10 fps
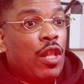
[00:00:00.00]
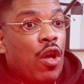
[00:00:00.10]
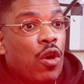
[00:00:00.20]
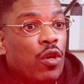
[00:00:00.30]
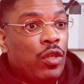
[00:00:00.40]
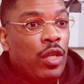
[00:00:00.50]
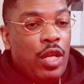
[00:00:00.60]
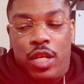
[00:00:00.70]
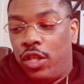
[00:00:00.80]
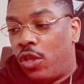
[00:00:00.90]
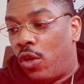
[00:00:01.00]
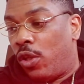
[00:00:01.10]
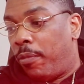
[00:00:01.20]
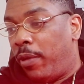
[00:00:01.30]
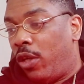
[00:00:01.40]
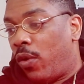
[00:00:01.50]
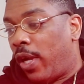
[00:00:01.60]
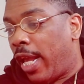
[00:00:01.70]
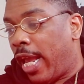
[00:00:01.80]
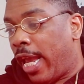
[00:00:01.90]
long. So let me go
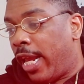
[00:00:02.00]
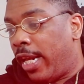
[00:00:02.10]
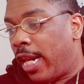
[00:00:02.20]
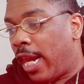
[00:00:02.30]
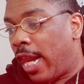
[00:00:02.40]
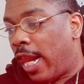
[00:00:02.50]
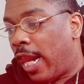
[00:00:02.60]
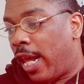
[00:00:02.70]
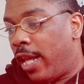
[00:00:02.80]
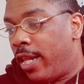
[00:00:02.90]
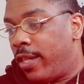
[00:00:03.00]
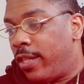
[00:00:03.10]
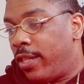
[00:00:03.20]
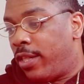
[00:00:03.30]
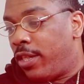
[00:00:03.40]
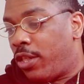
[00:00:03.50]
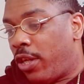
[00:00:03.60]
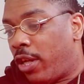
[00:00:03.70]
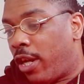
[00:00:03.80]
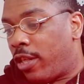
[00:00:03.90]
ahead and show
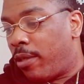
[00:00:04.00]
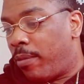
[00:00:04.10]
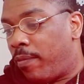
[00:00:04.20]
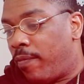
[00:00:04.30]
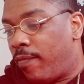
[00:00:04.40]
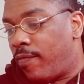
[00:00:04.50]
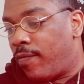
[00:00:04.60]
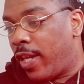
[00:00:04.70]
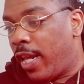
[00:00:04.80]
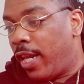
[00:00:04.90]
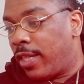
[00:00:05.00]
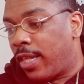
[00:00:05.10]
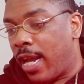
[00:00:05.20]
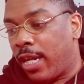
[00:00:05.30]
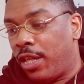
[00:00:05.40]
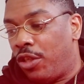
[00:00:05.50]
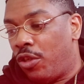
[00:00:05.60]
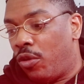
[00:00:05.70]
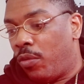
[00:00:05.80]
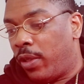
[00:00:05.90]
y'all some things that I can
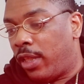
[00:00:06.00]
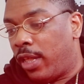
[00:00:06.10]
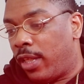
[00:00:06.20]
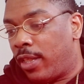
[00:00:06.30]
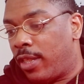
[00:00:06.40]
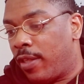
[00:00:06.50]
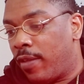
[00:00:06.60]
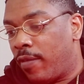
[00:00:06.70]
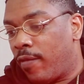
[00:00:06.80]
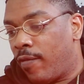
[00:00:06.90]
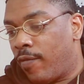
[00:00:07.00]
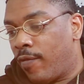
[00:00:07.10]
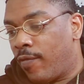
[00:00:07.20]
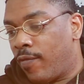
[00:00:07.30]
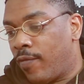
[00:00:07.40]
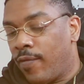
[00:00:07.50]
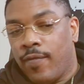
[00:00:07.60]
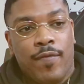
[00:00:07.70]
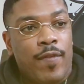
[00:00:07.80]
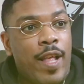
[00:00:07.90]
do with this.
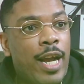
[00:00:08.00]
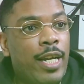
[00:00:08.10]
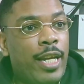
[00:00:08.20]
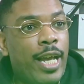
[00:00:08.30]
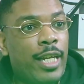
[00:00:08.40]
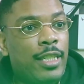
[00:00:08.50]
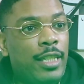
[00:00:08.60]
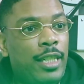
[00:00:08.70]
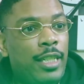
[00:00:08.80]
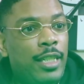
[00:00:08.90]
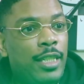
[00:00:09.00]
I could actually